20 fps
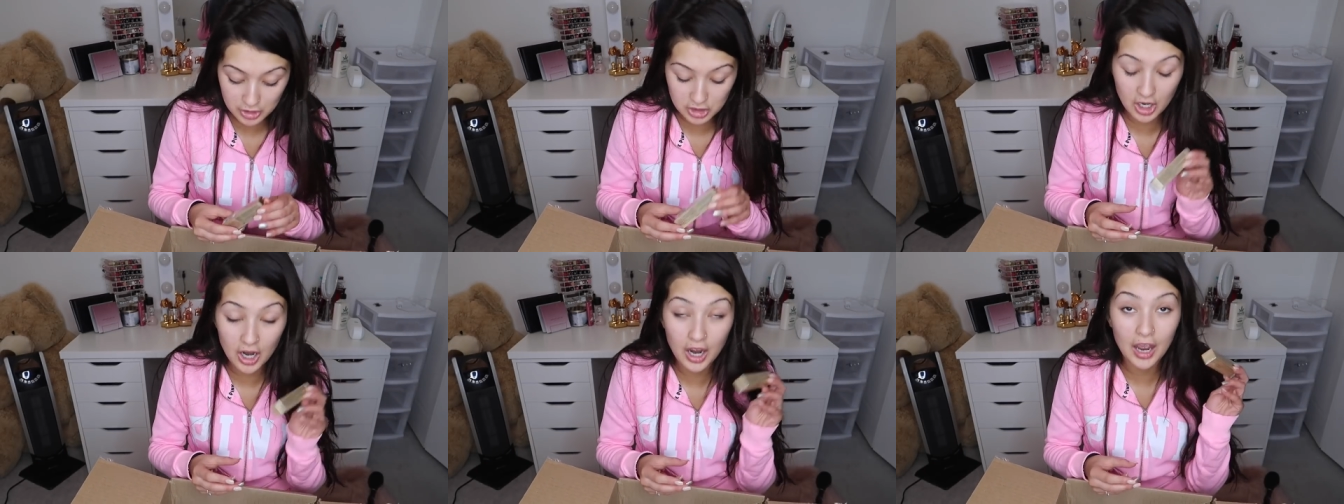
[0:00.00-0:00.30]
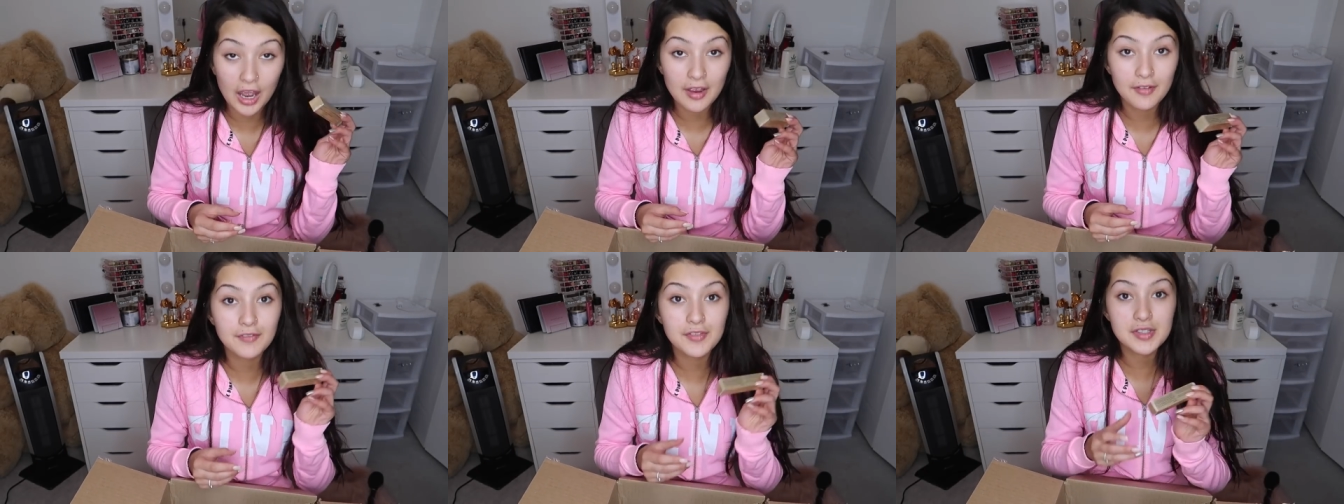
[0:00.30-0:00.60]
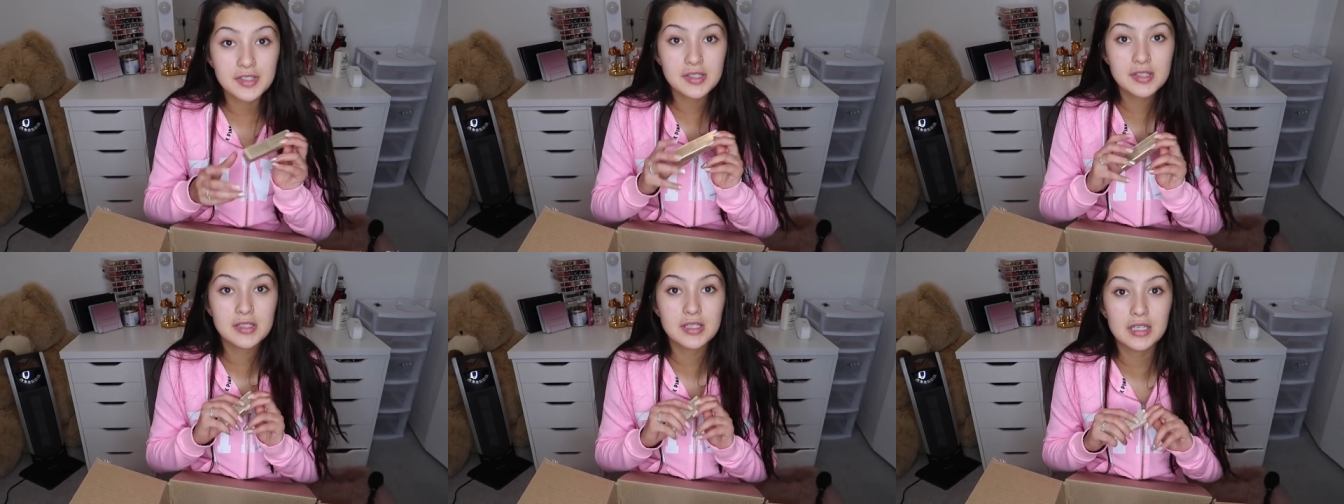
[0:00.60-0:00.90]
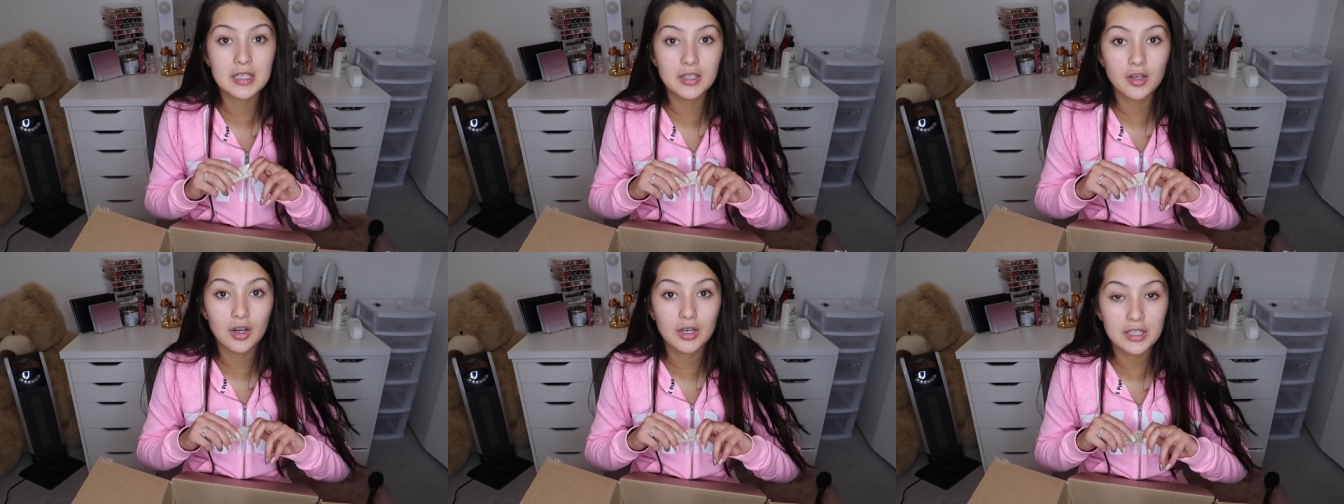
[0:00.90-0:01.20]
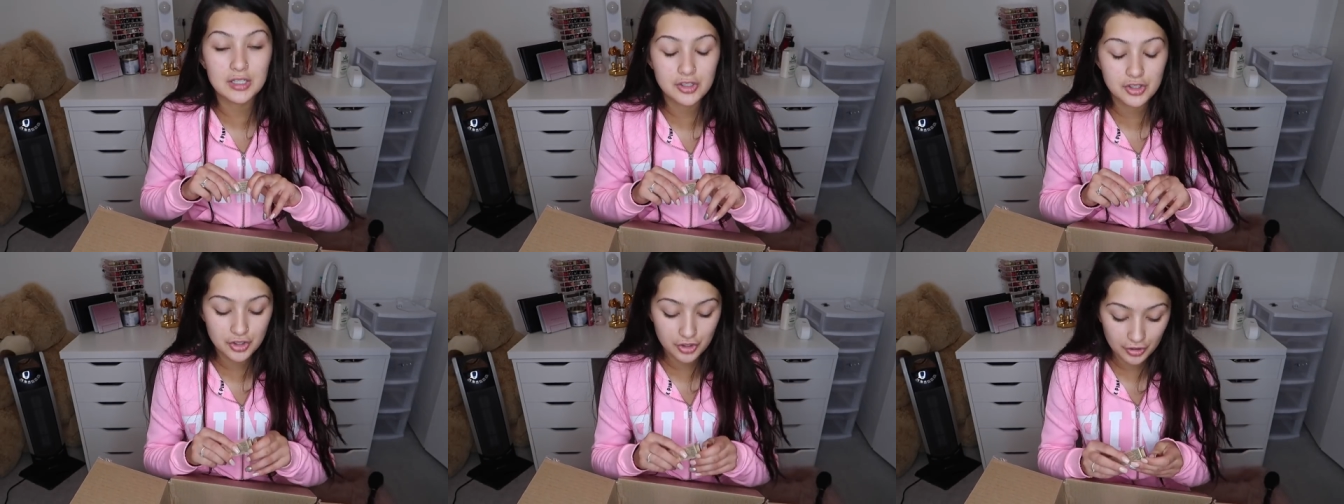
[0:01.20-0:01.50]
which I've seen on
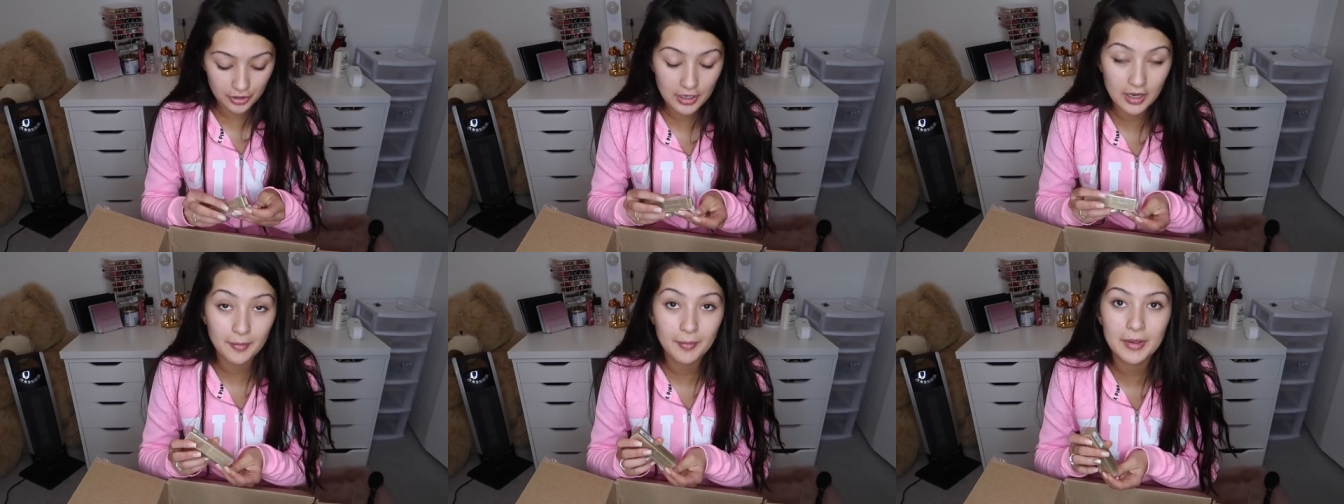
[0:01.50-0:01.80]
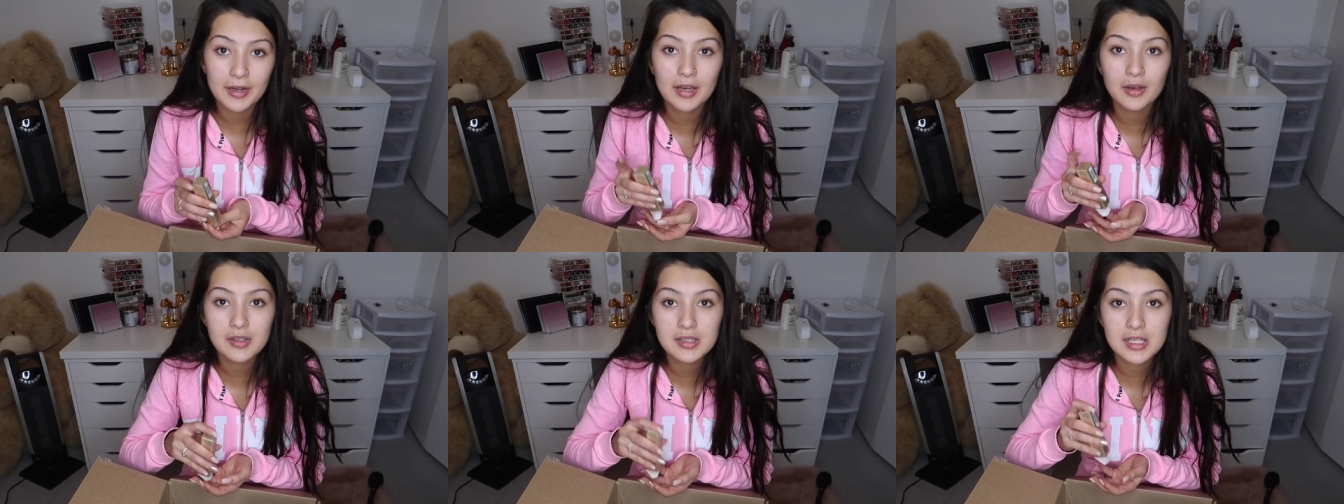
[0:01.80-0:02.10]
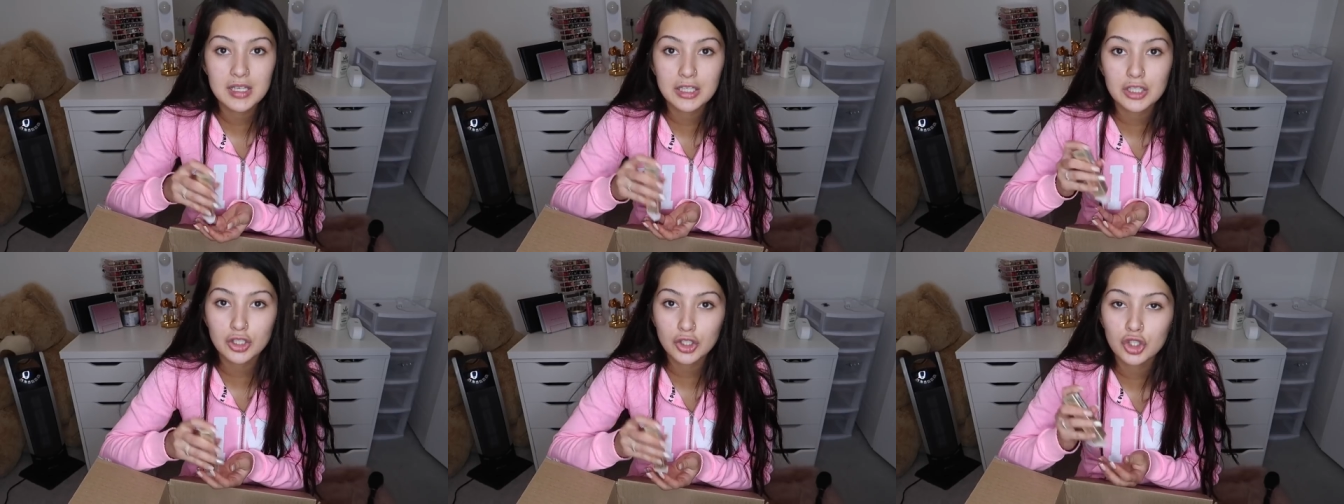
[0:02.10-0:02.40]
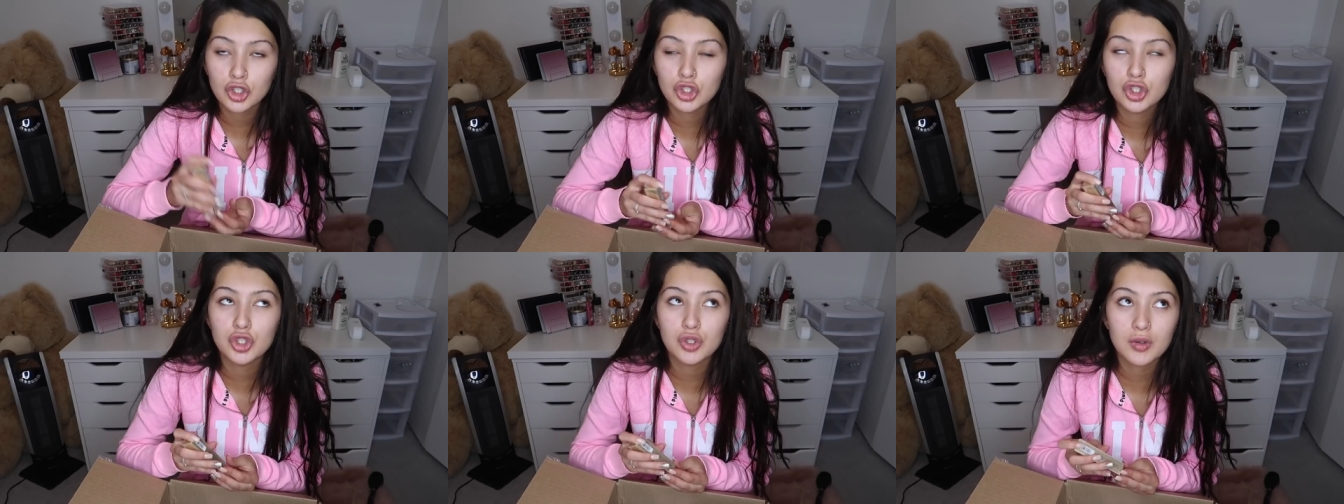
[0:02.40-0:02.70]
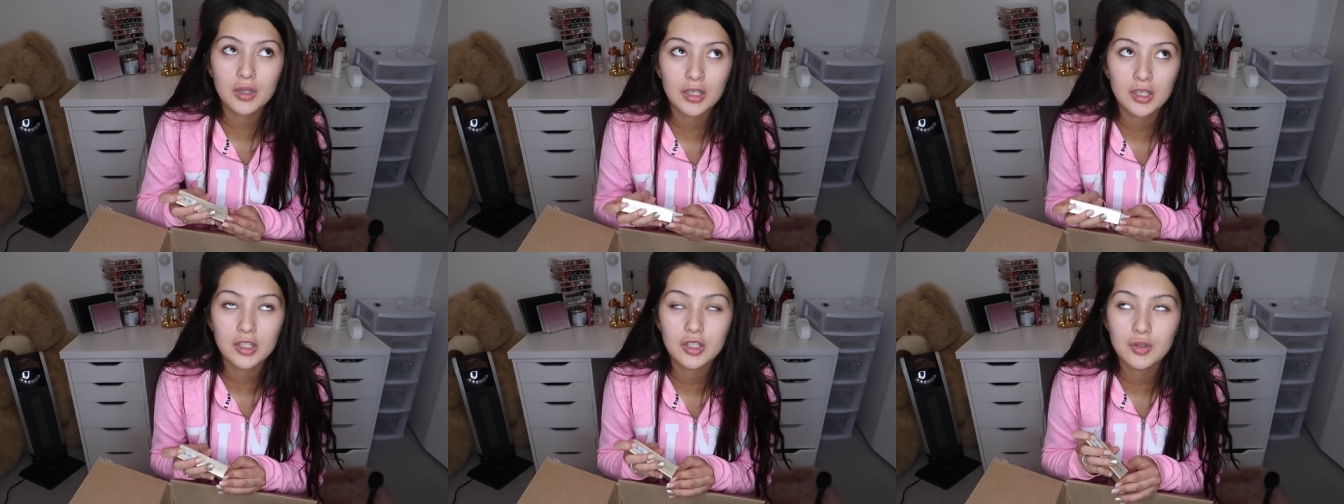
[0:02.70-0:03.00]
Instagram, and I was like, you
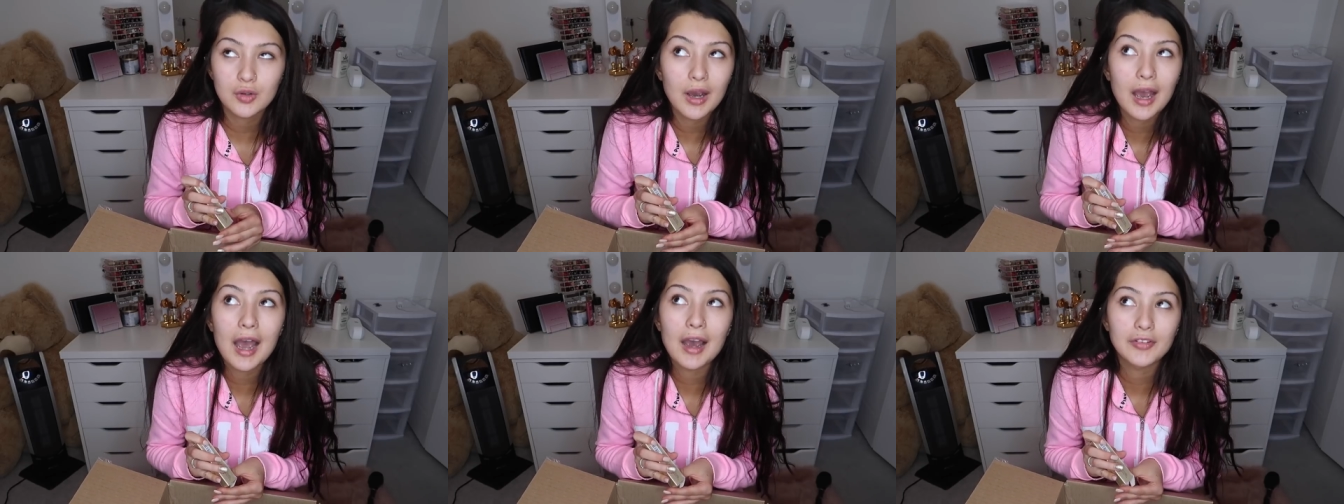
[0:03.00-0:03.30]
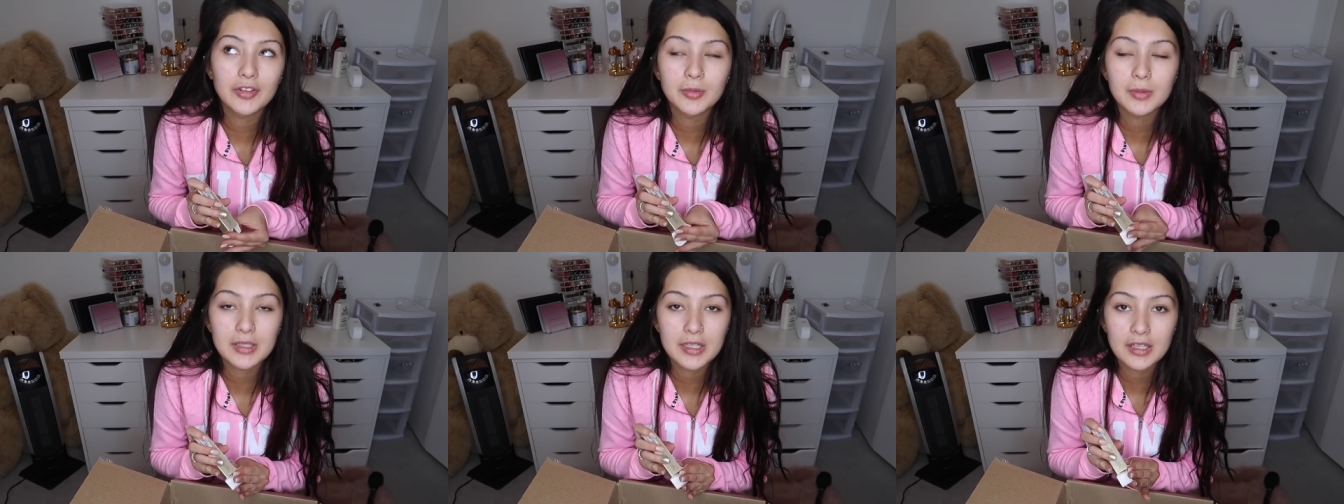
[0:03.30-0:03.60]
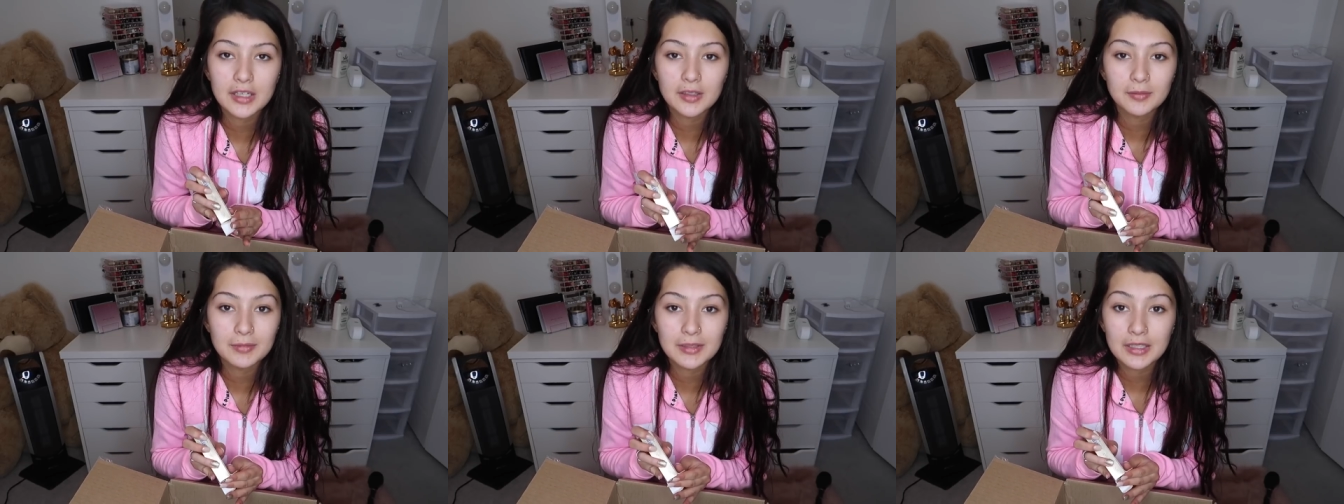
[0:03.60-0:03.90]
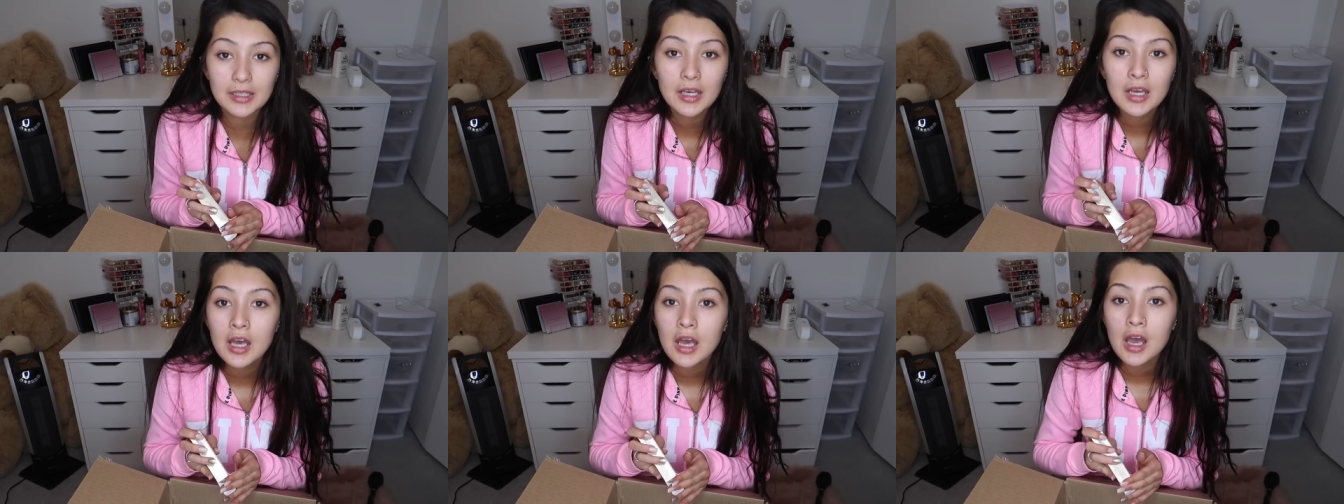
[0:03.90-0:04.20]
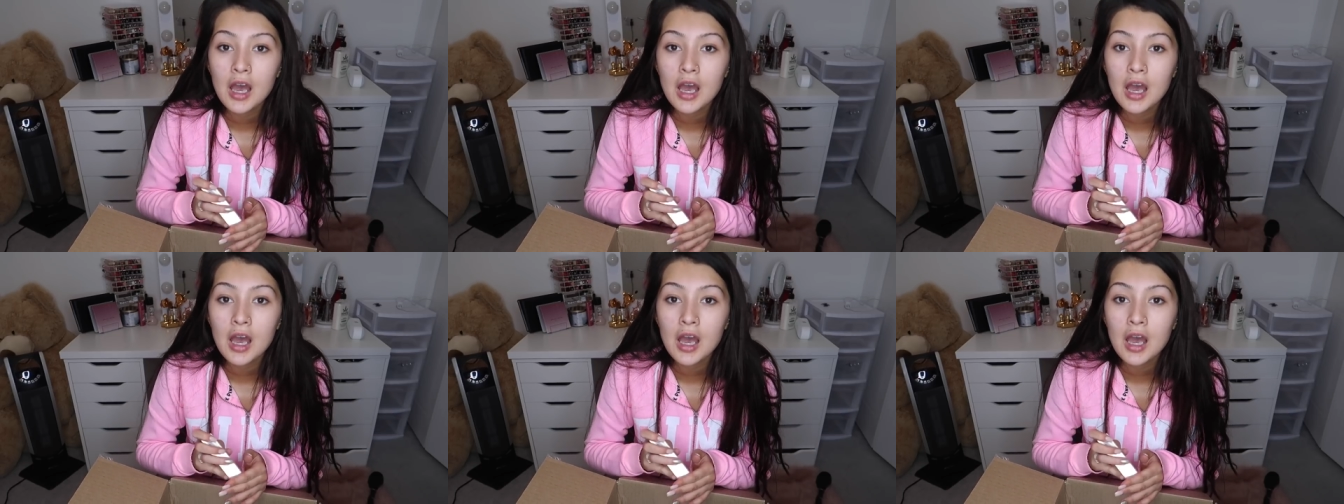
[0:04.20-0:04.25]
can, you have to be kidding me.